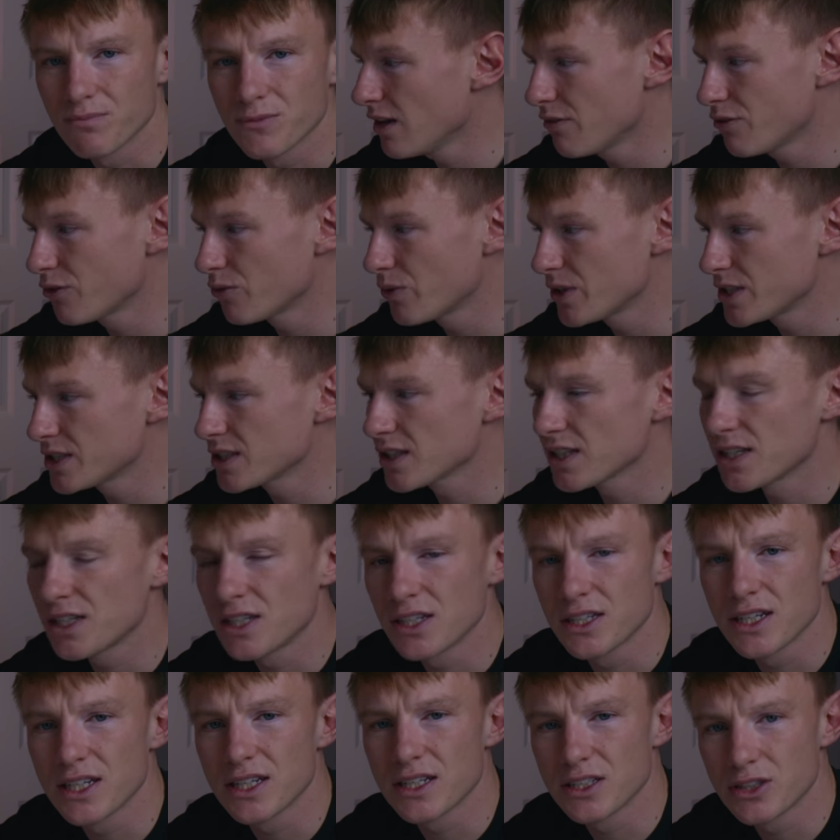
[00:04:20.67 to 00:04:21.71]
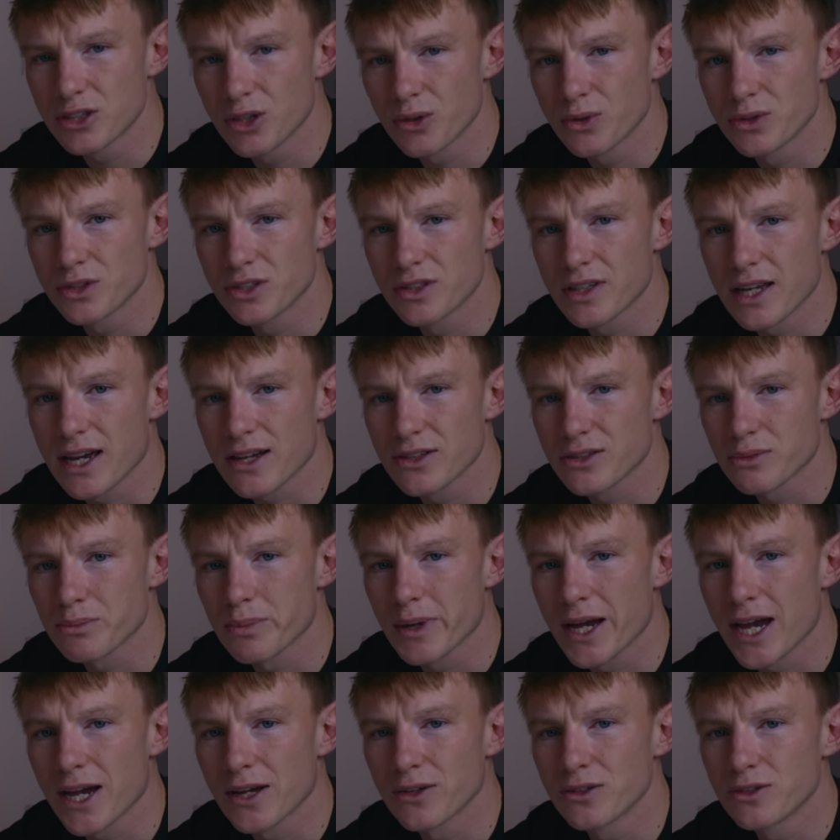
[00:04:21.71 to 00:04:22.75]
If originally you needed
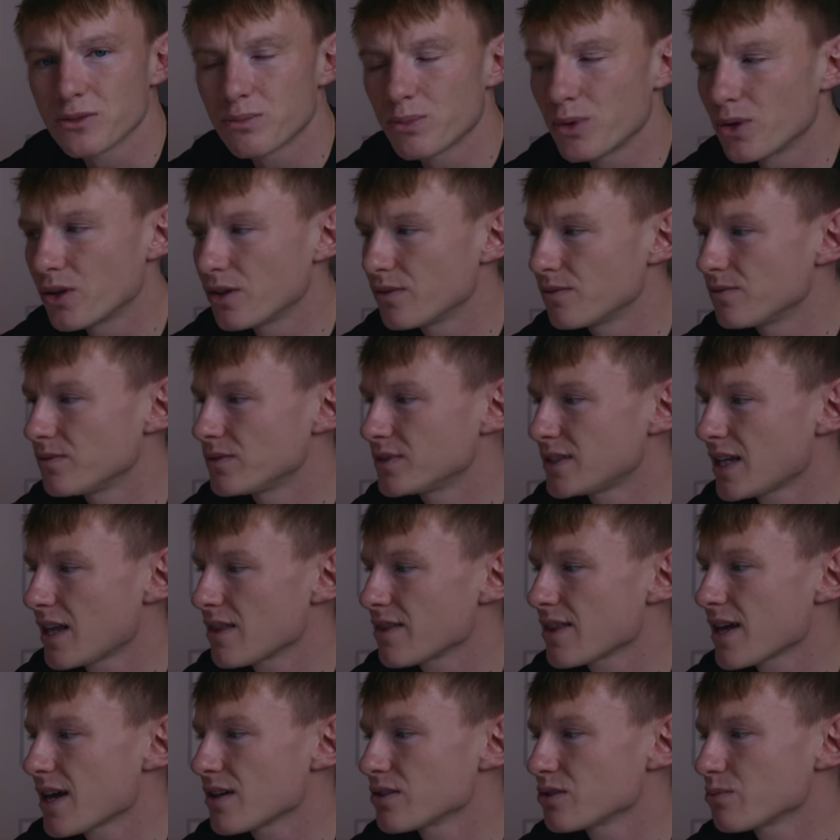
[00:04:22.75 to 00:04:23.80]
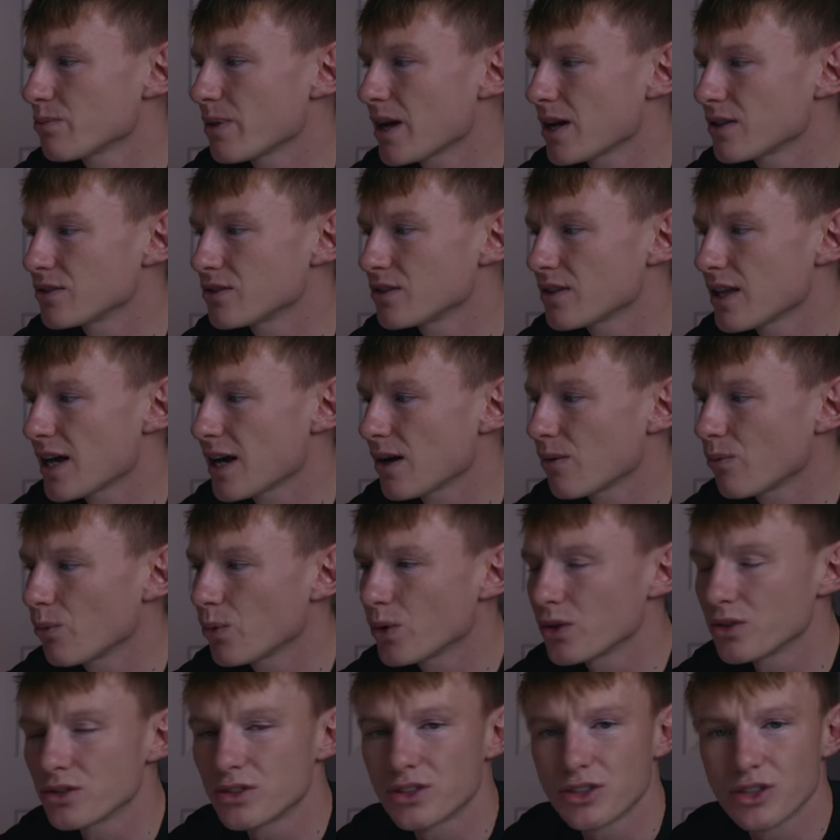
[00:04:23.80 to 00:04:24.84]
£200,000, but £10,000 of that
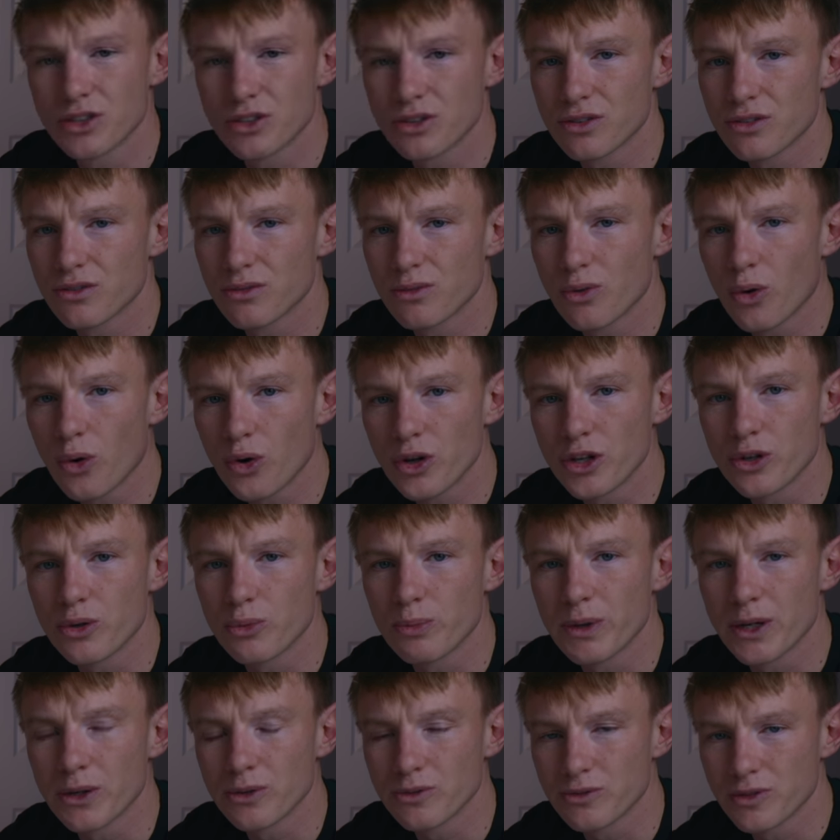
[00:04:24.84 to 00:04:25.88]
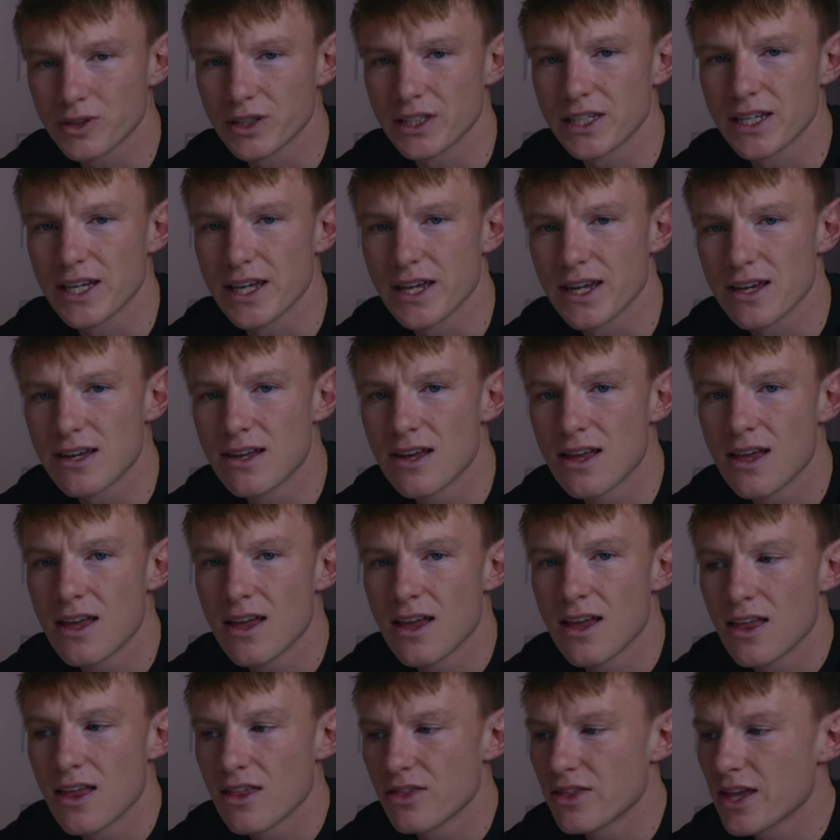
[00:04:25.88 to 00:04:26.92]
was your oil bill for the year,
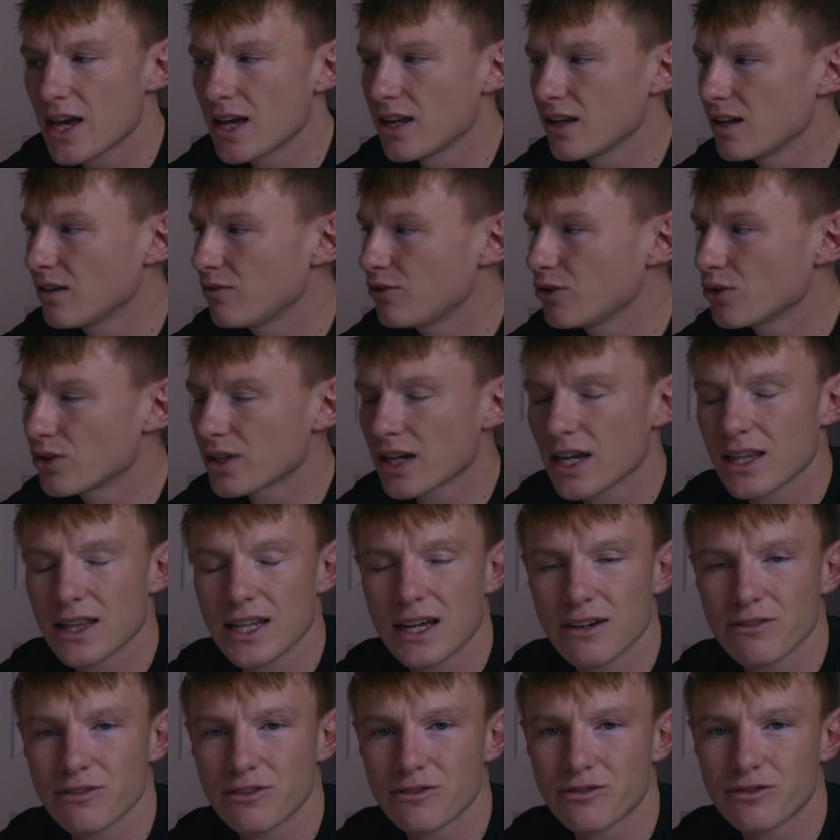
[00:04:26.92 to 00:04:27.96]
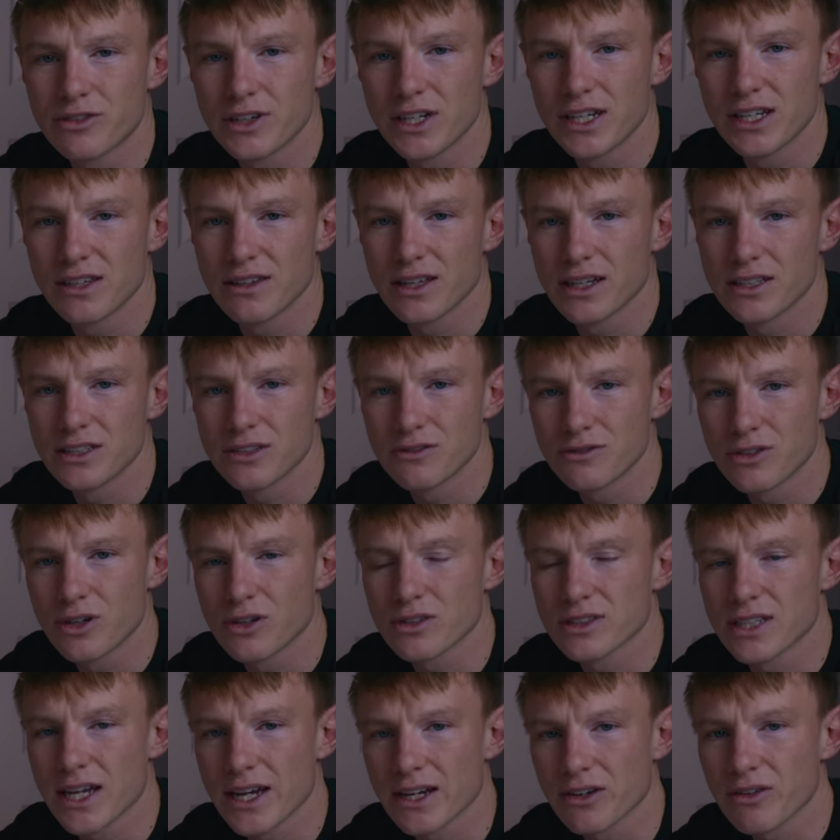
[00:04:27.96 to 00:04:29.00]
then if you're getting that for free, then you've
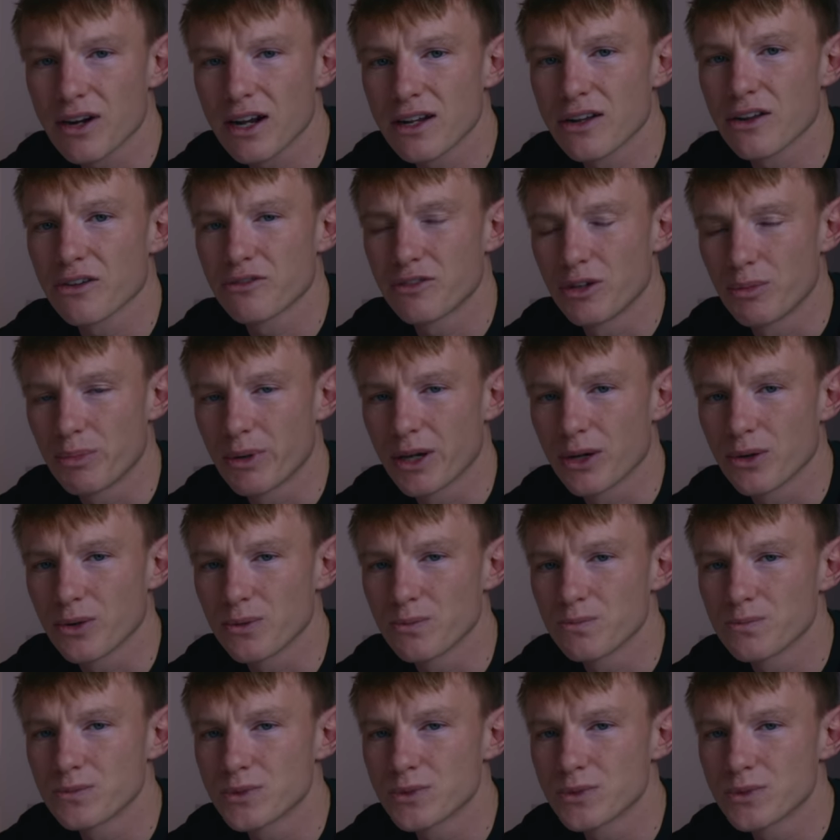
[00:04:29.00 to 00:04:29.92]
knocked 10 grand off your bill.